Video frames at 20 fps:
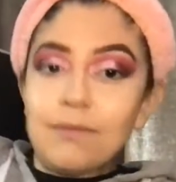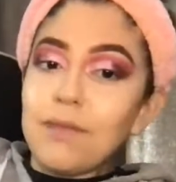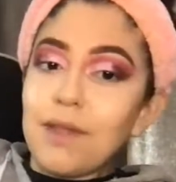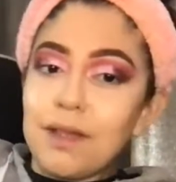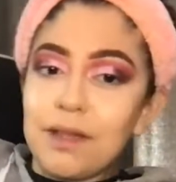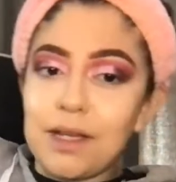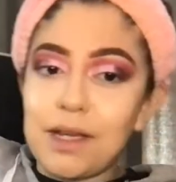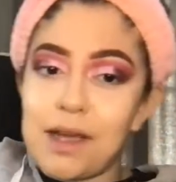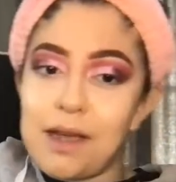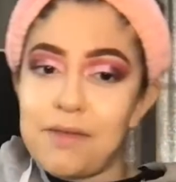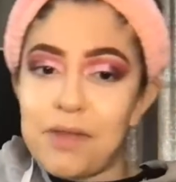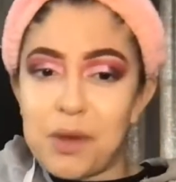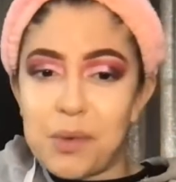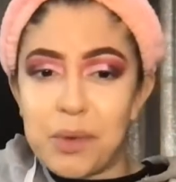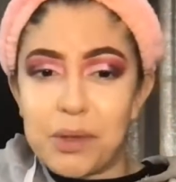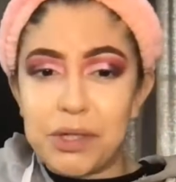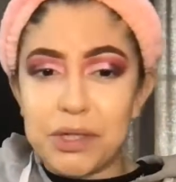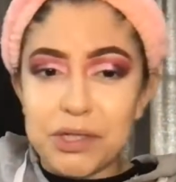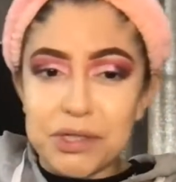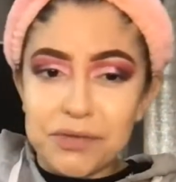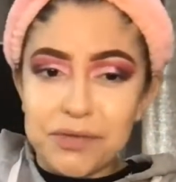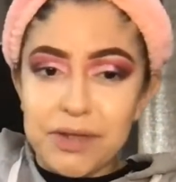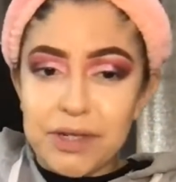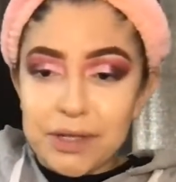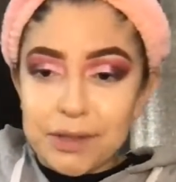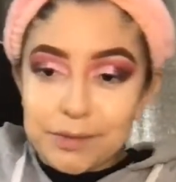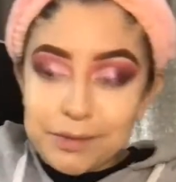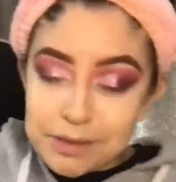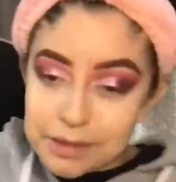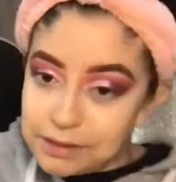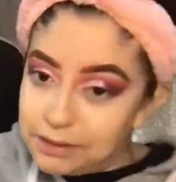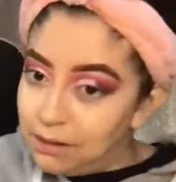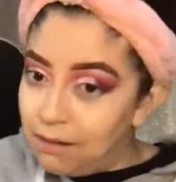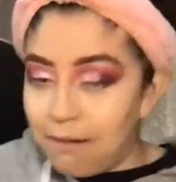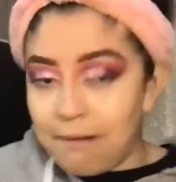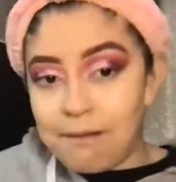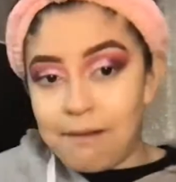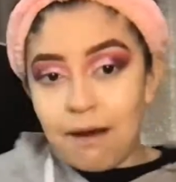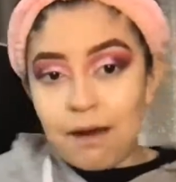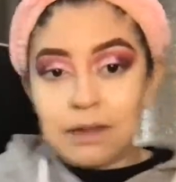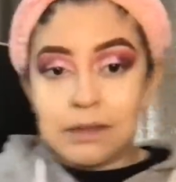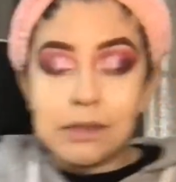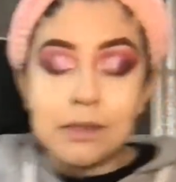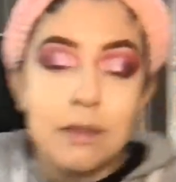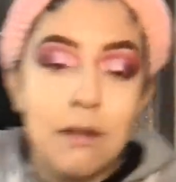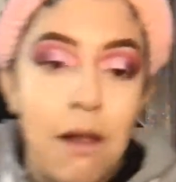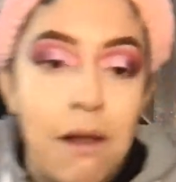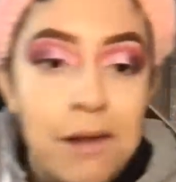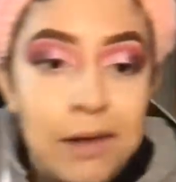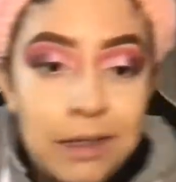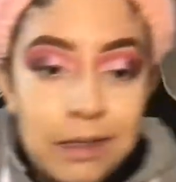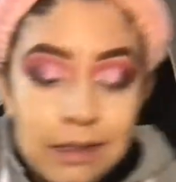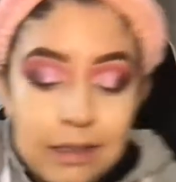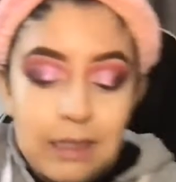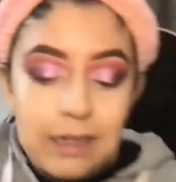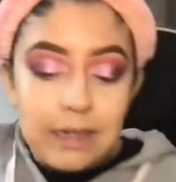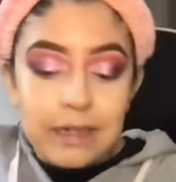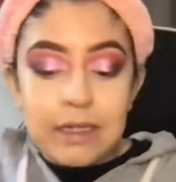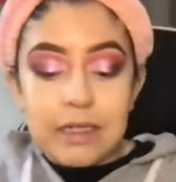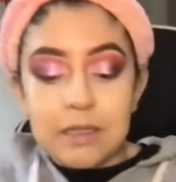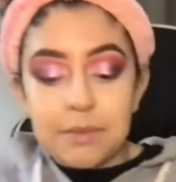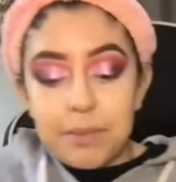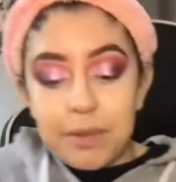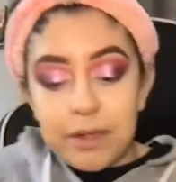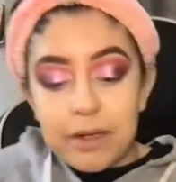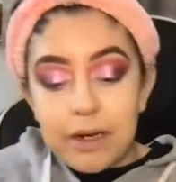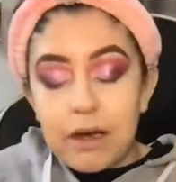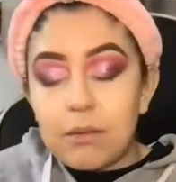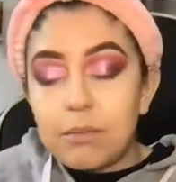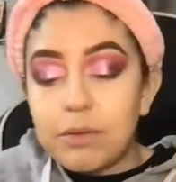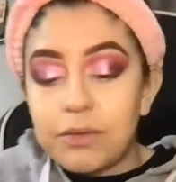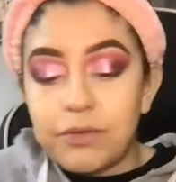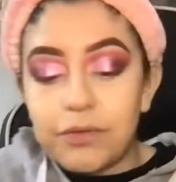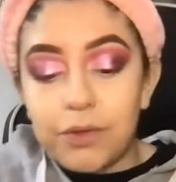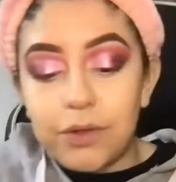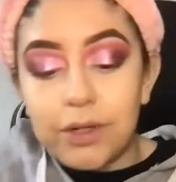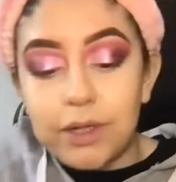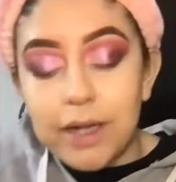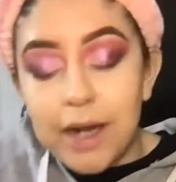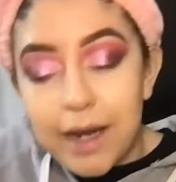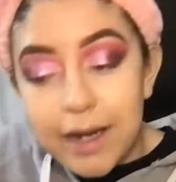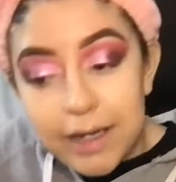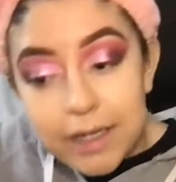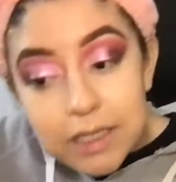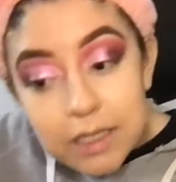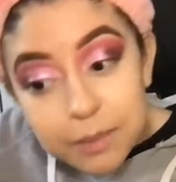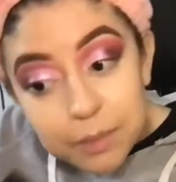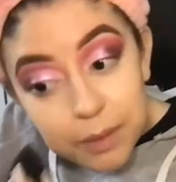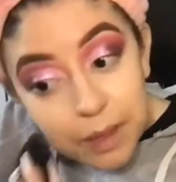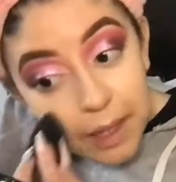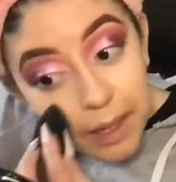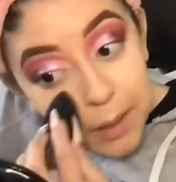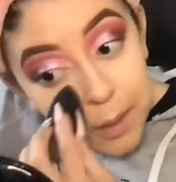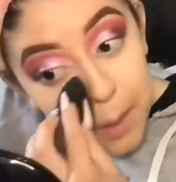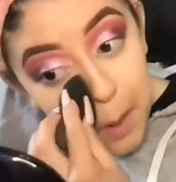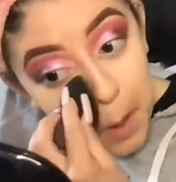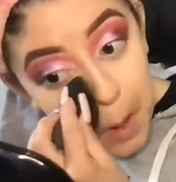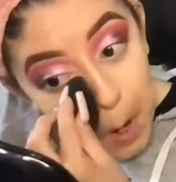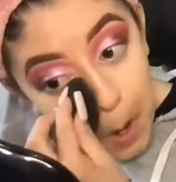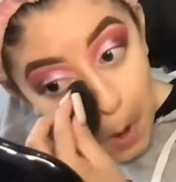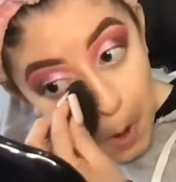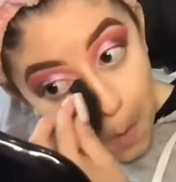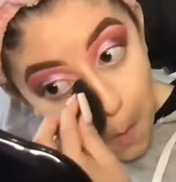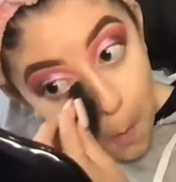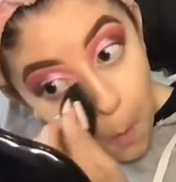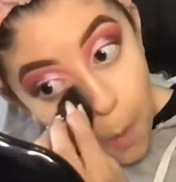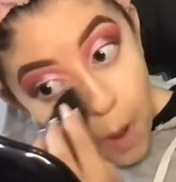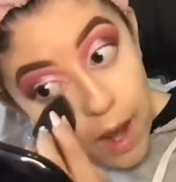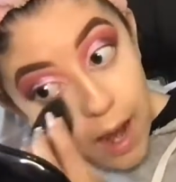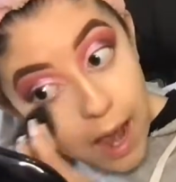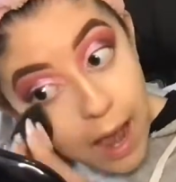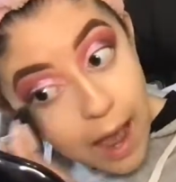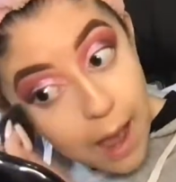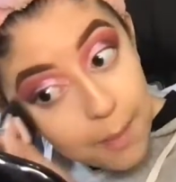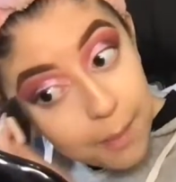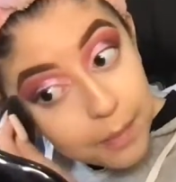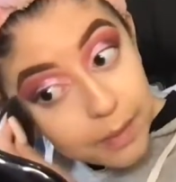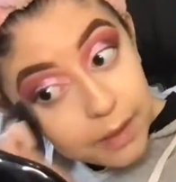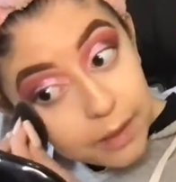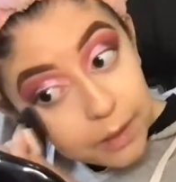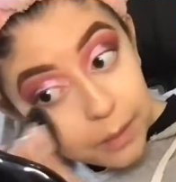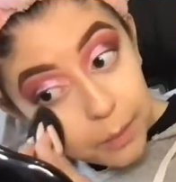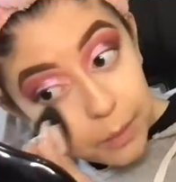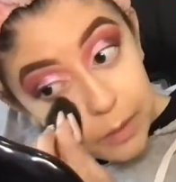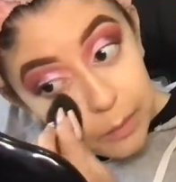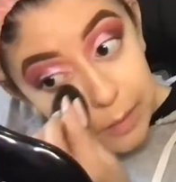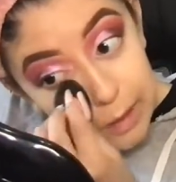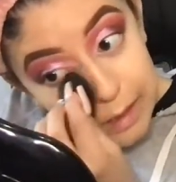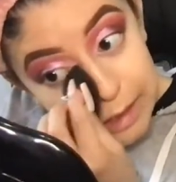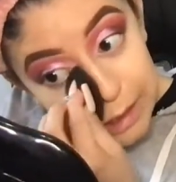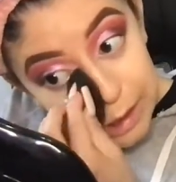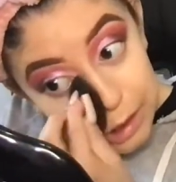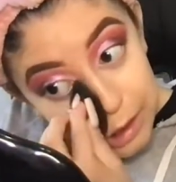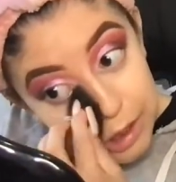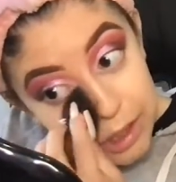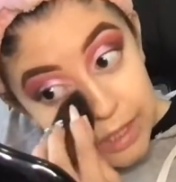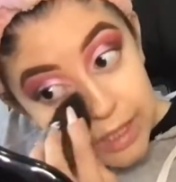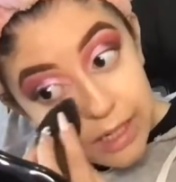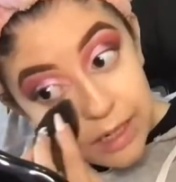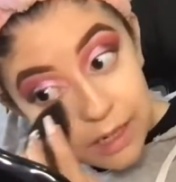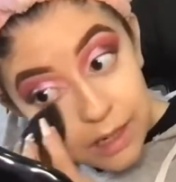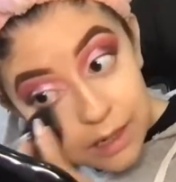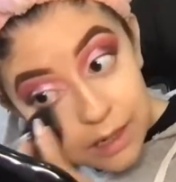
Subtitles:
I think I have like 1 or 2 videos that I need to put out before I explain what happened with my surgery.